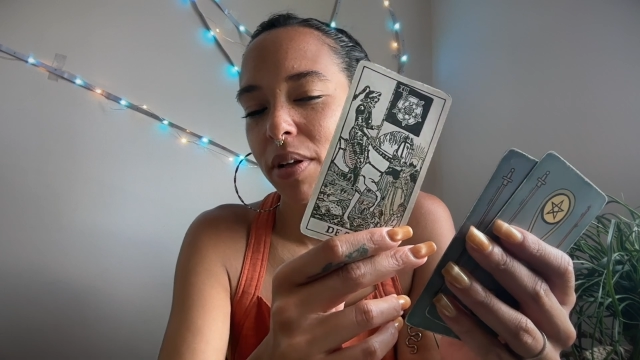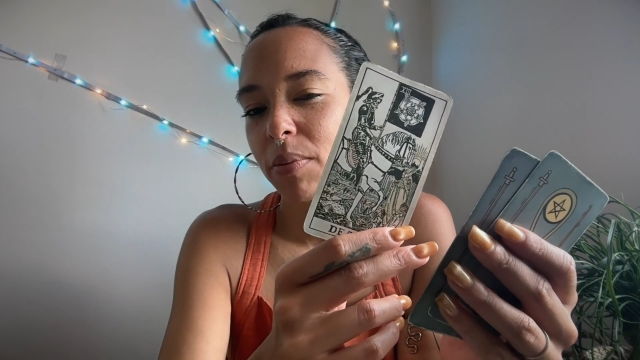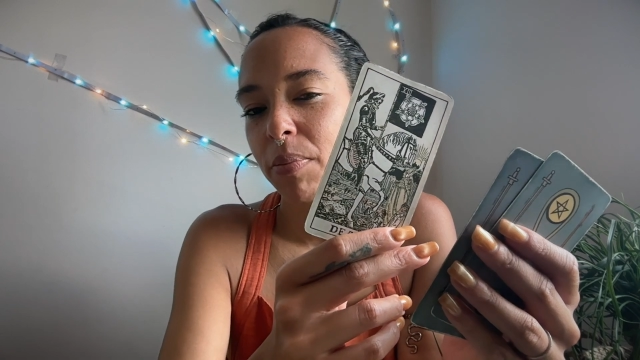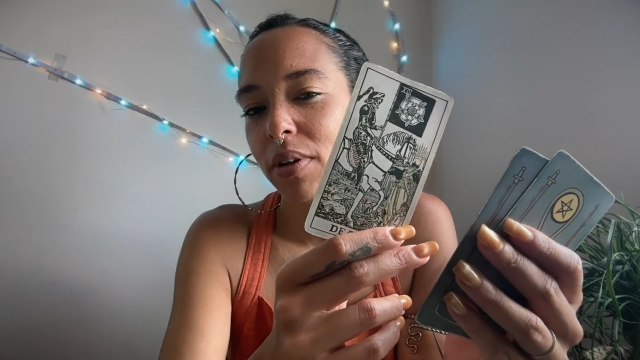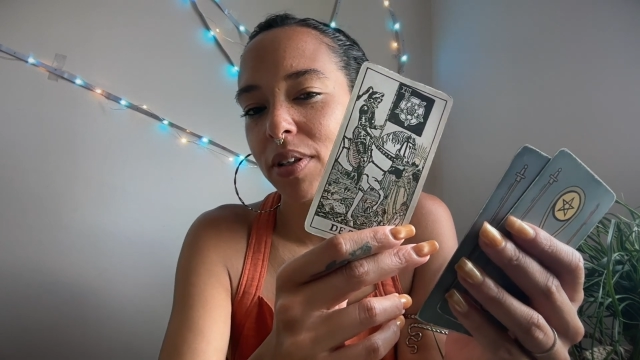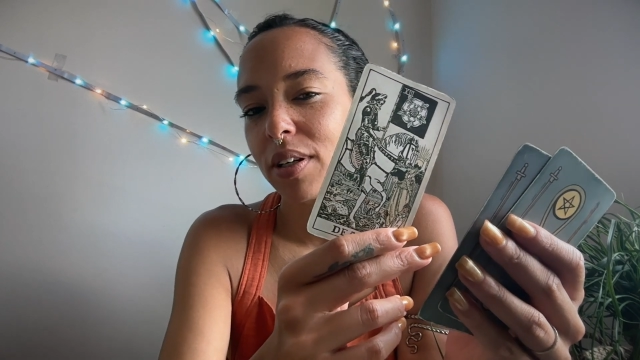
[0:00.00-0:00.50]
the
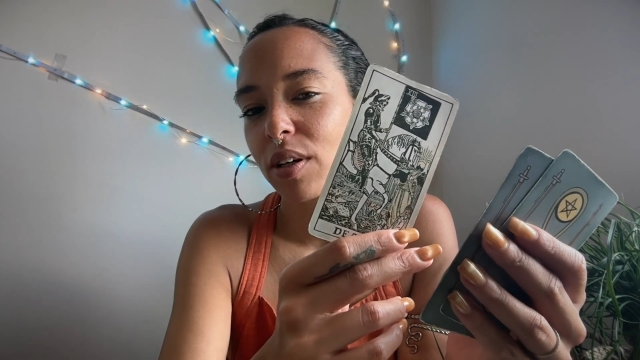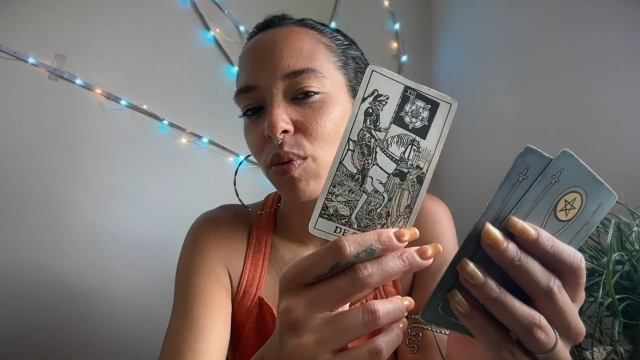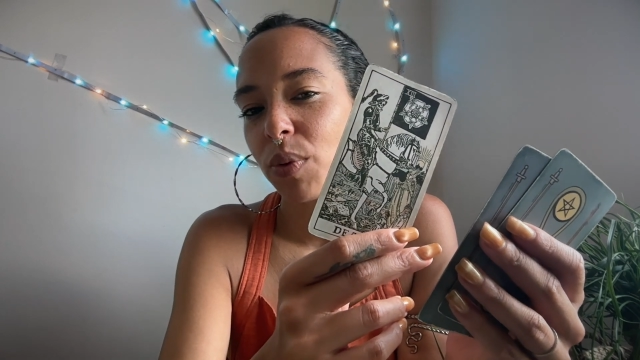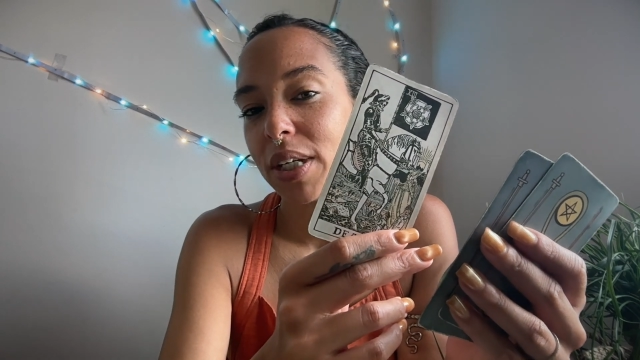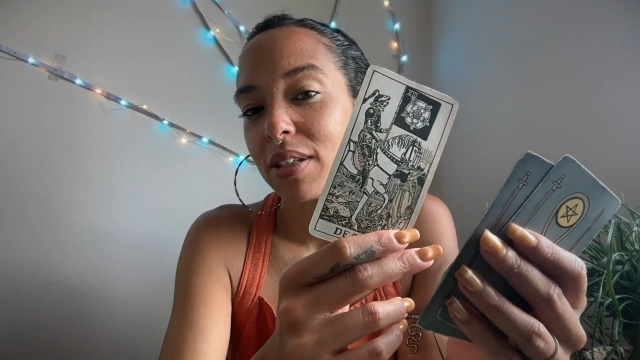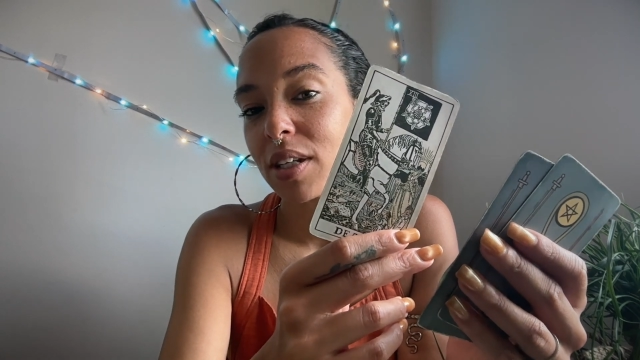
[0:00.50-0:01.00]
political
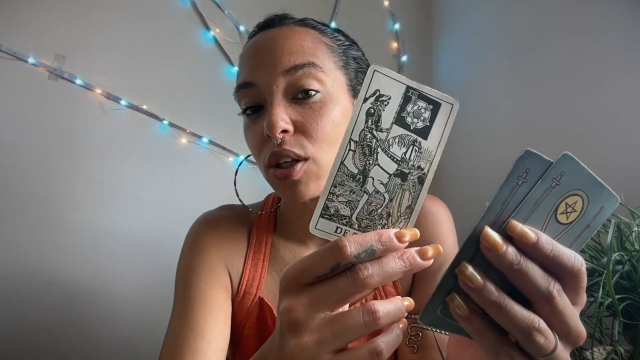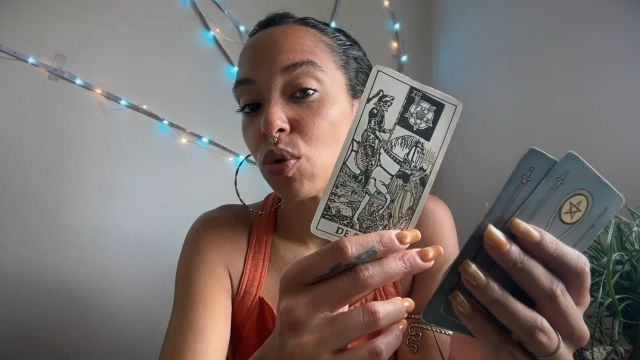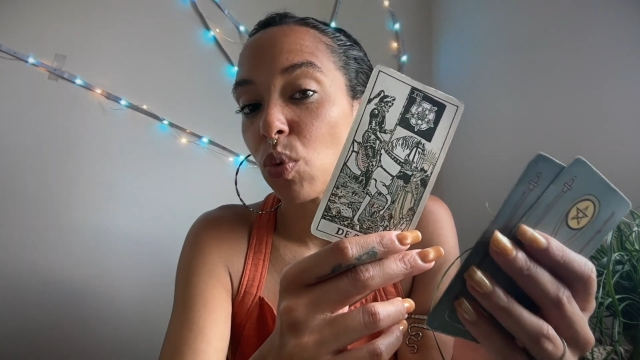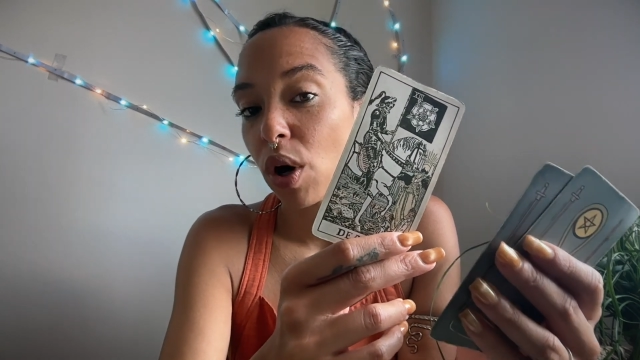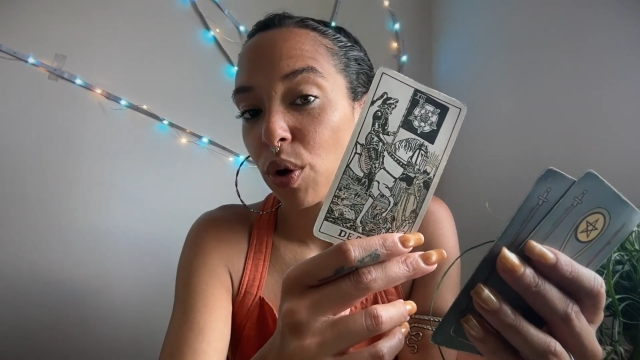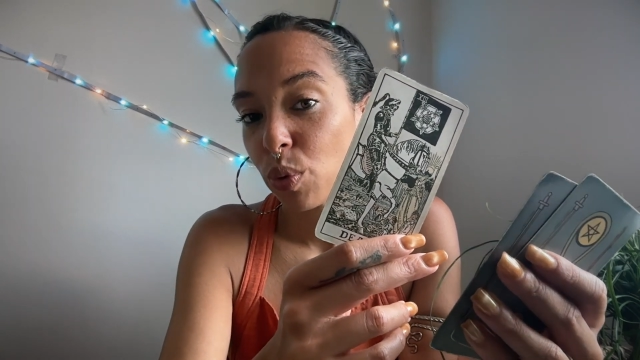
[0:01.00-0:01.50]
ways that
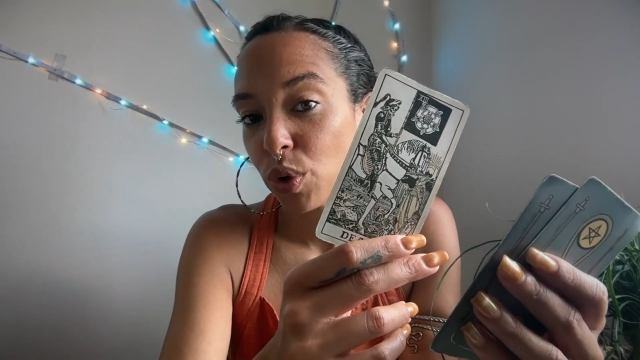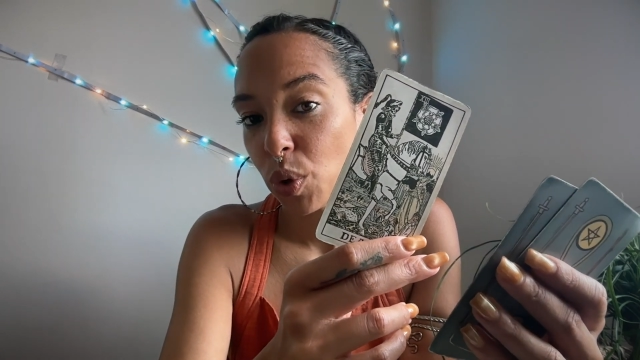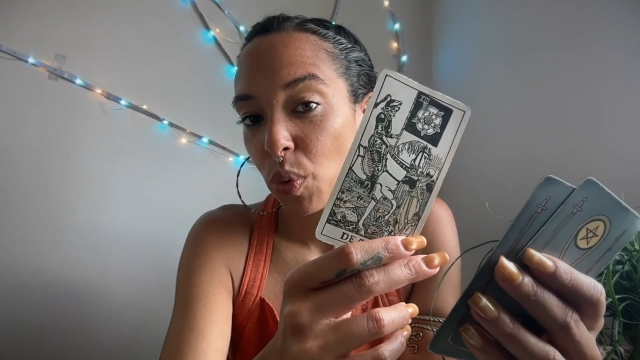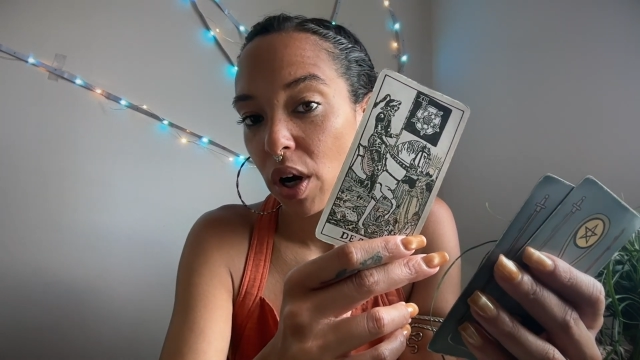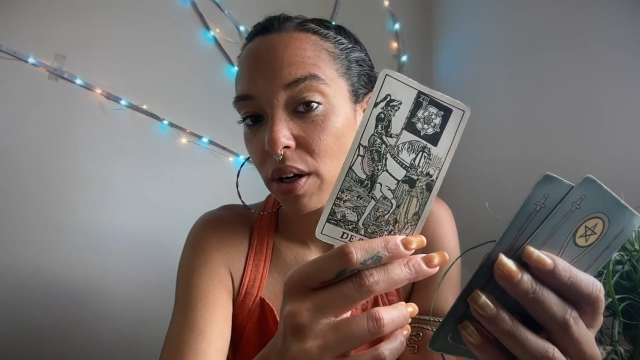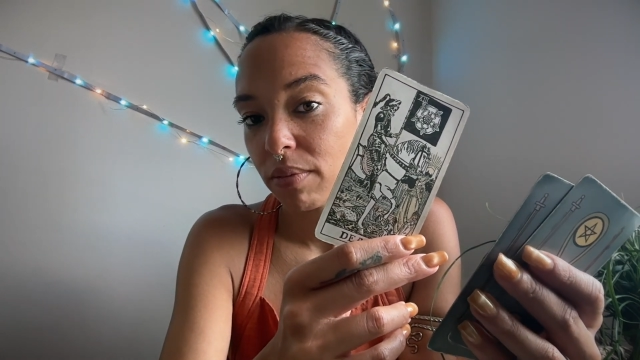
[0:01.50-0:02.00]
you are who
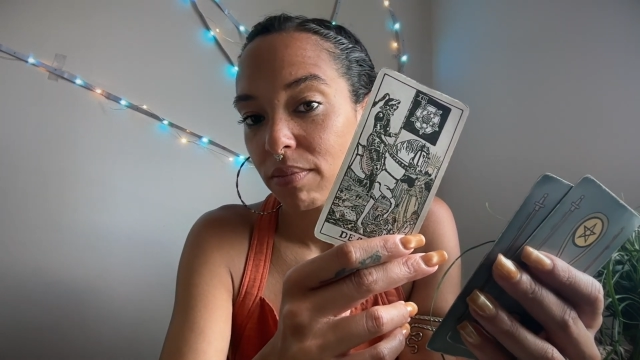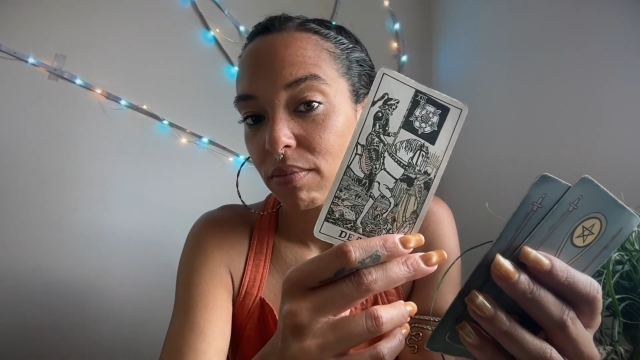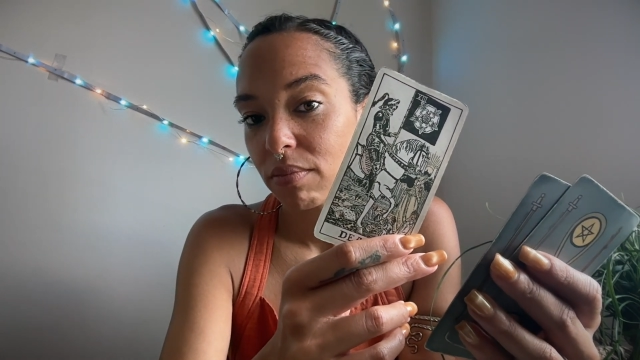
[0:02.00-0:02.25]
you are,